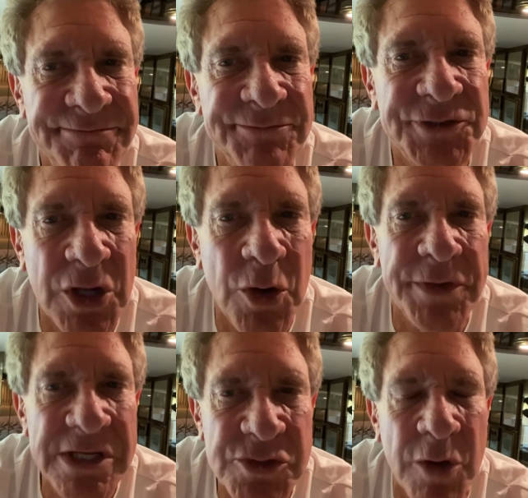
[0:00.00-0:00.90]
So
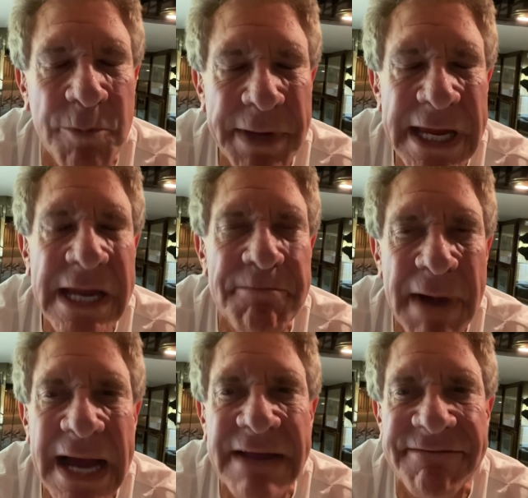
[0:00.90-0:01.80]
this will be
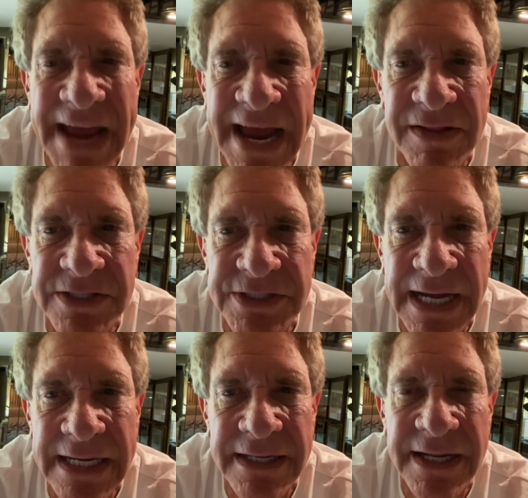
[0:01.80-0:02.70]
my
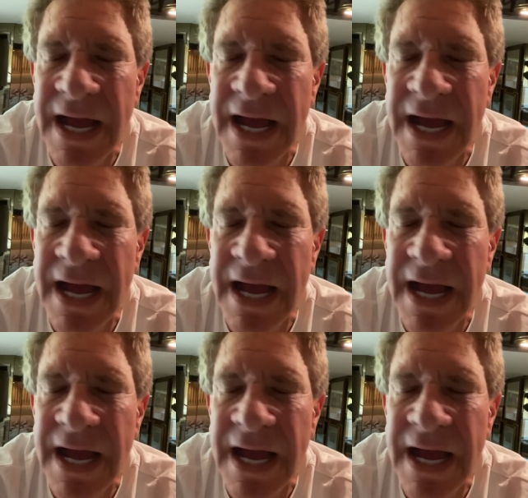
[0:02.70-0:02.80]
Valentine.